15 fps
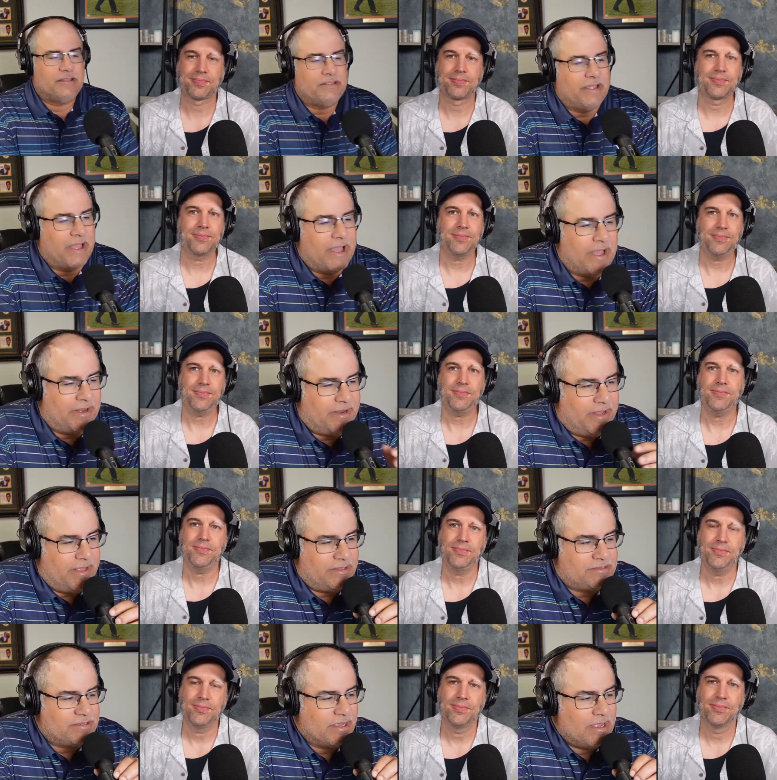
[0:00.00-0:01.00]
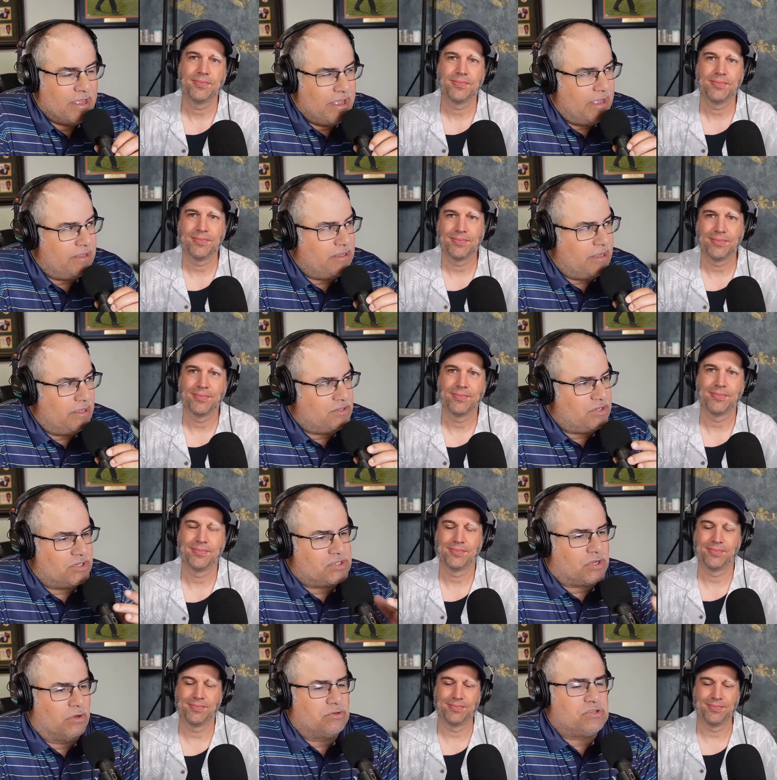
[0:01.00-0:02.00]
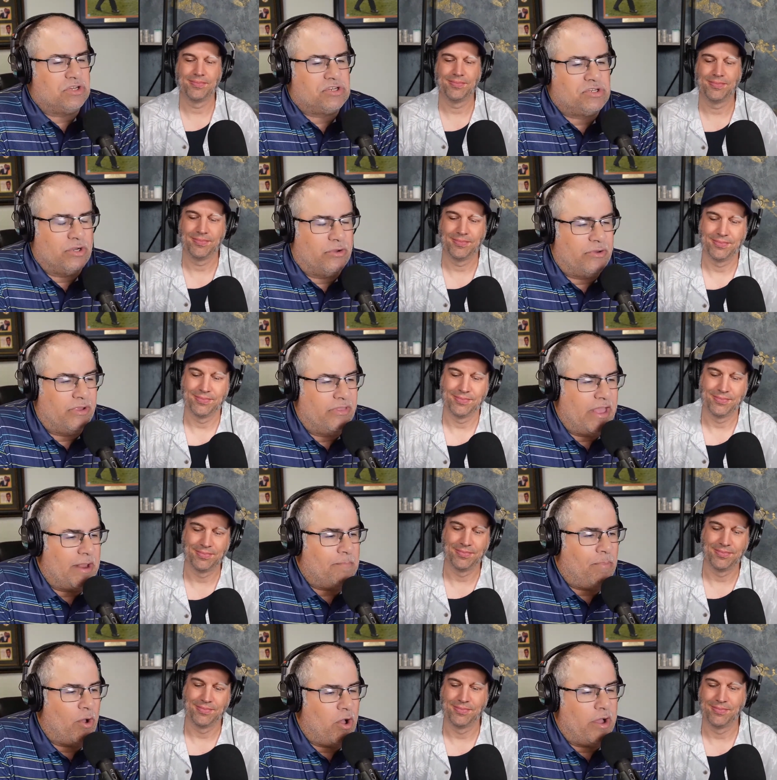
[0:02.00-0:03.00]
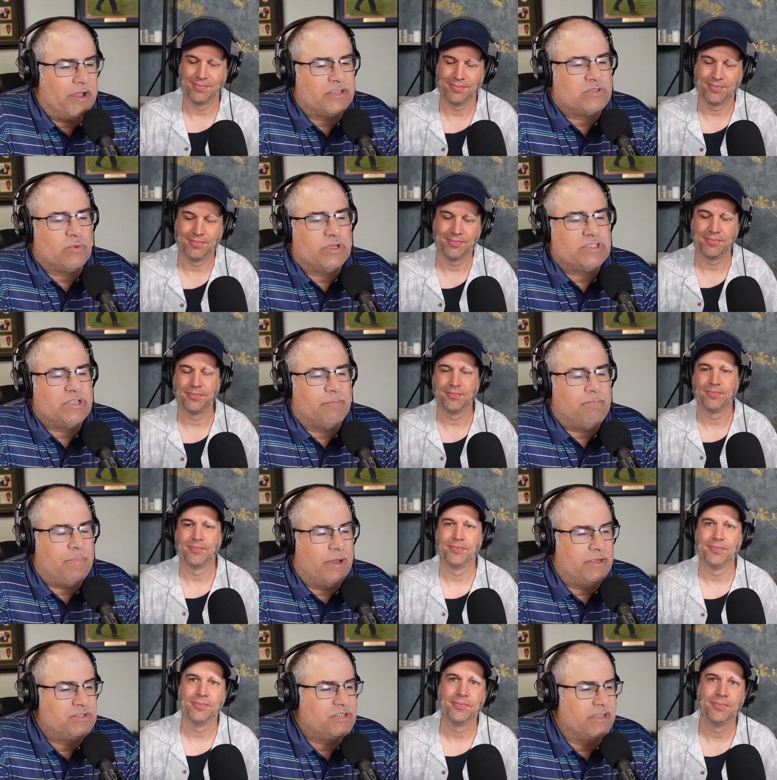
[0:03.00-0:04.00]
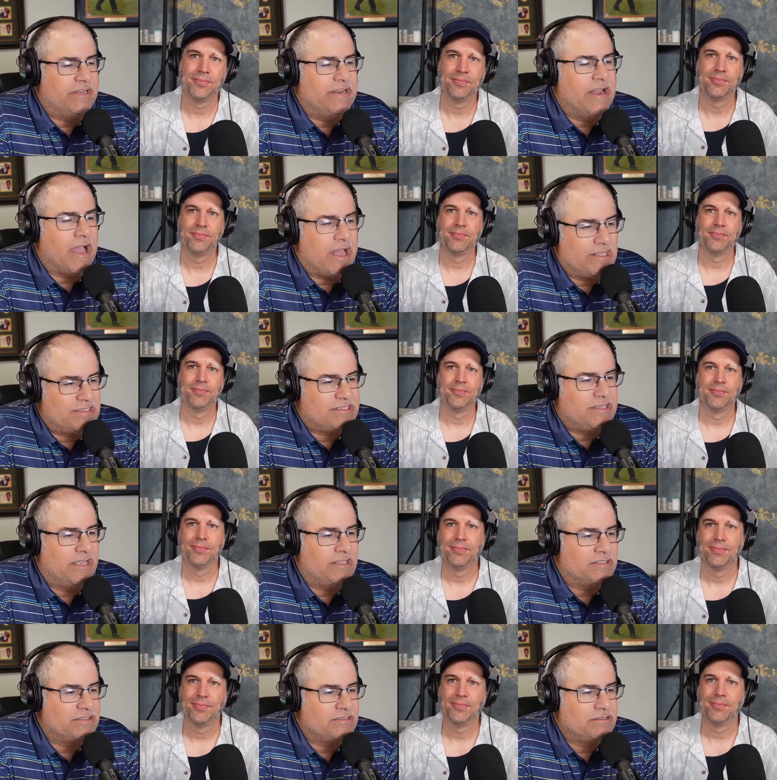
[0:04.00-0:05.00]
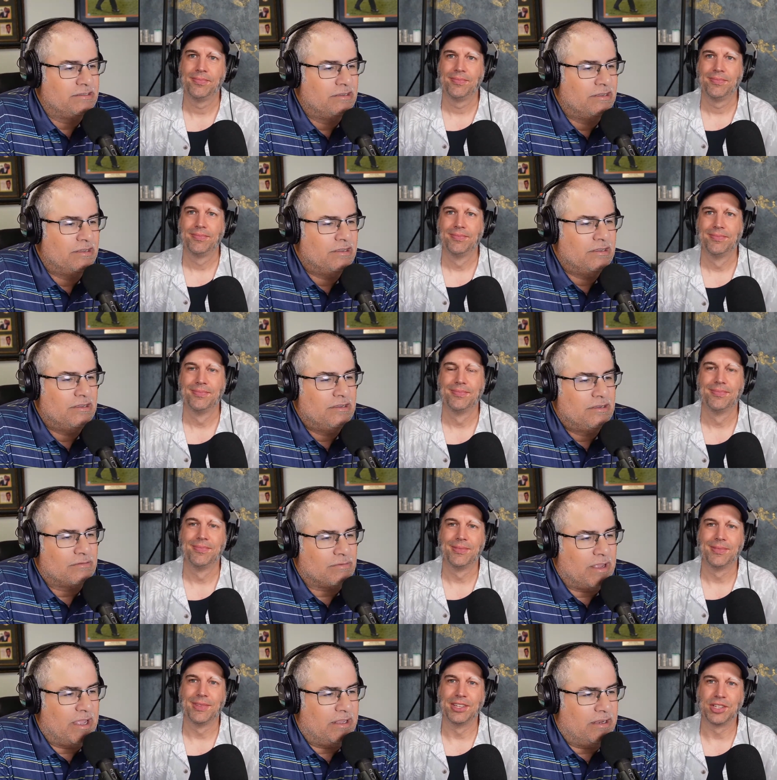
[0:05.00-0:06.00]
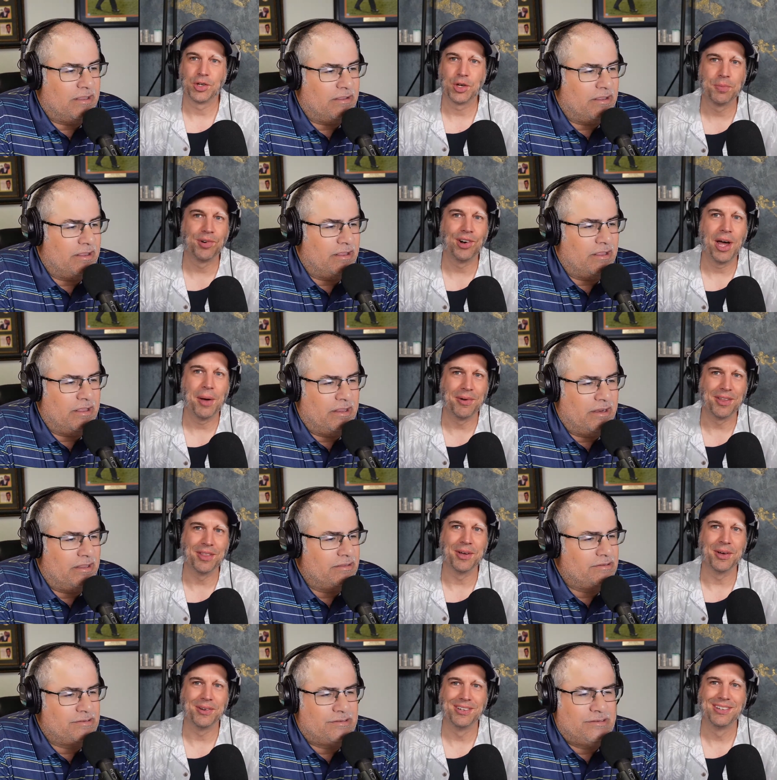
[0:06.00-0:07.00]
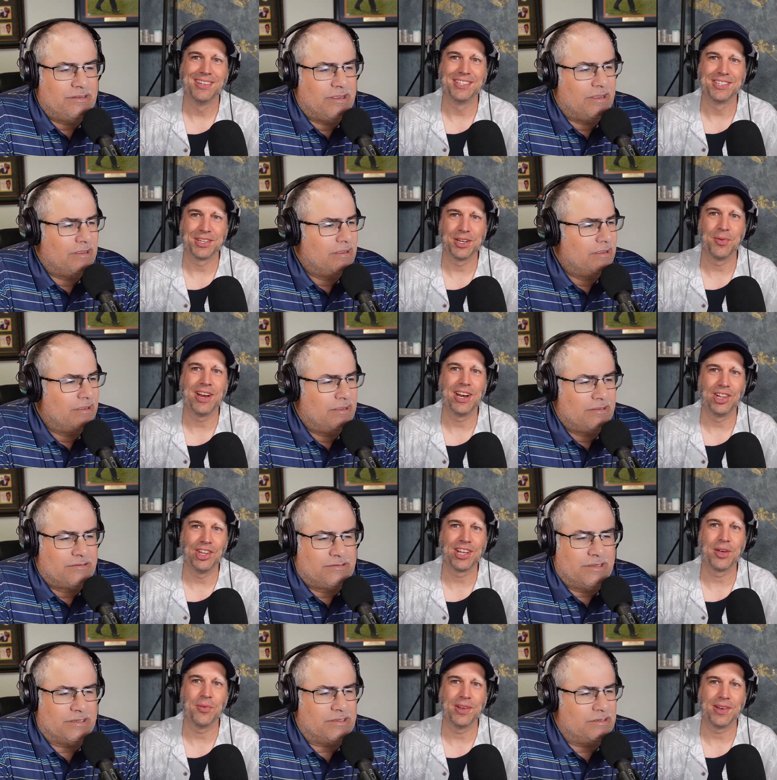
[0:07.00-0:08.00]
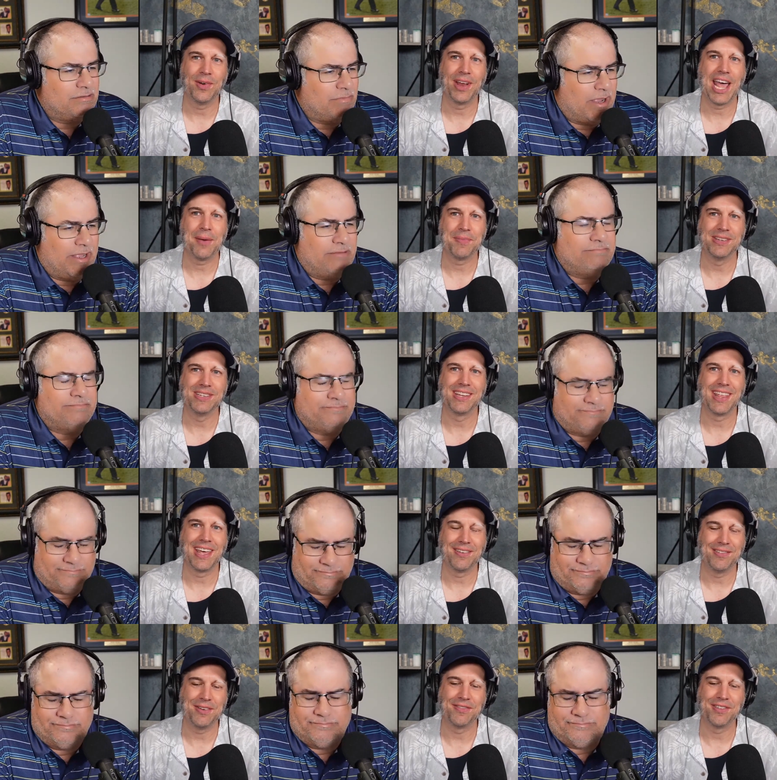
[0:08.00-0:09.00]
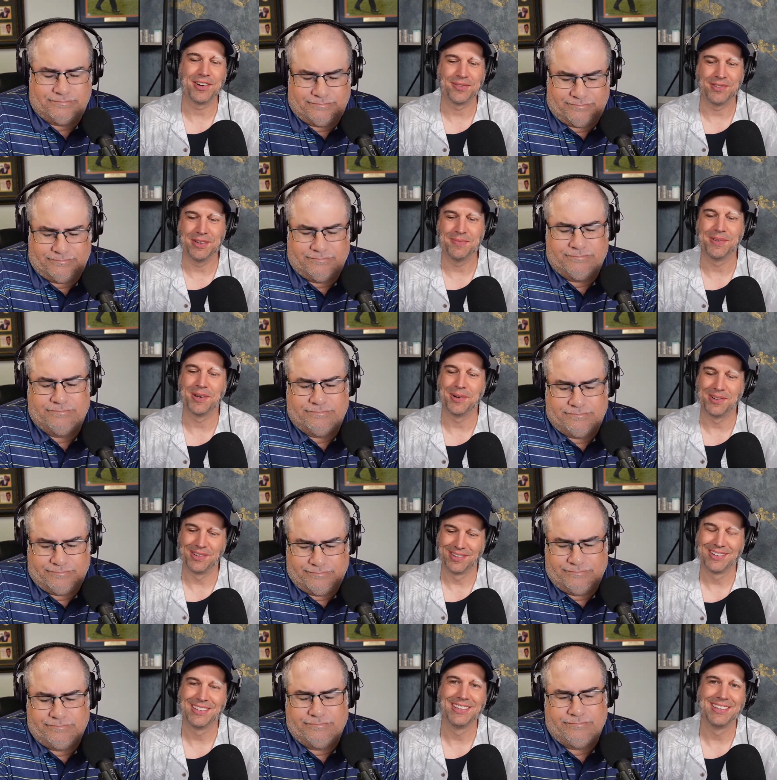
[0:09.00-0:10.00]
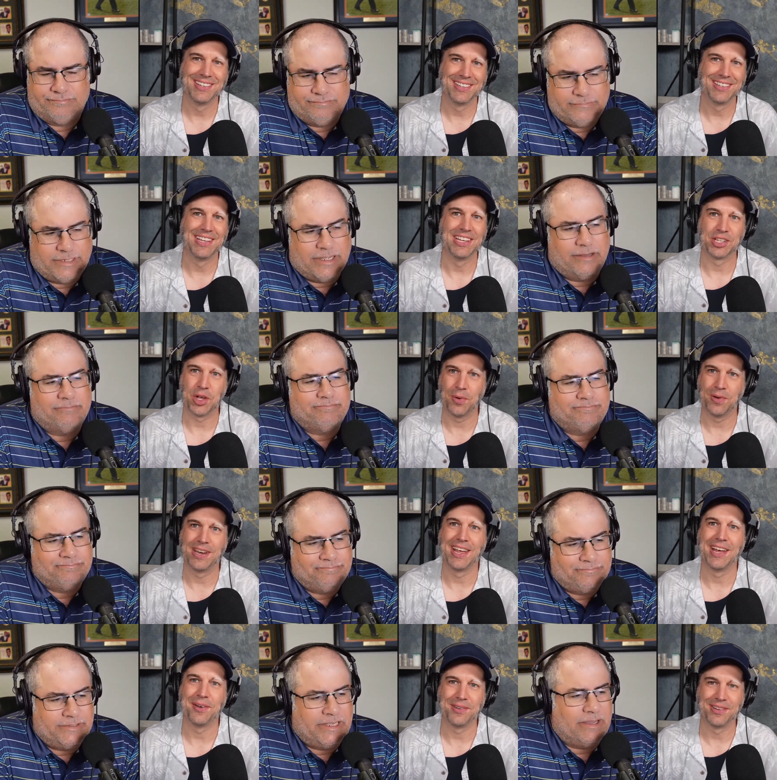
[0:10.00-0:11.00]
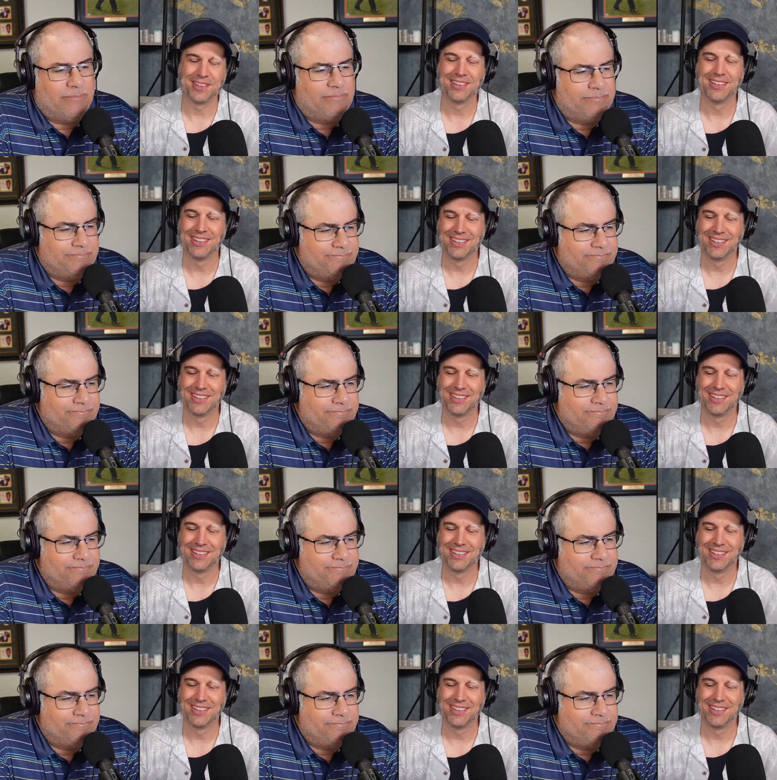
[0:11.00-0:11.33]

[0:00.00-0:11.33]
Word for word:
Speaker 1: Yeah, and it, it it just goes to show you that pause was a bunch of nonsense.
Speaker 2: Right. It's a good barometer, though. It's a good way to look at what, what happens right? to that reverse repo. It's yep. going down.
Speaker 1: Yep.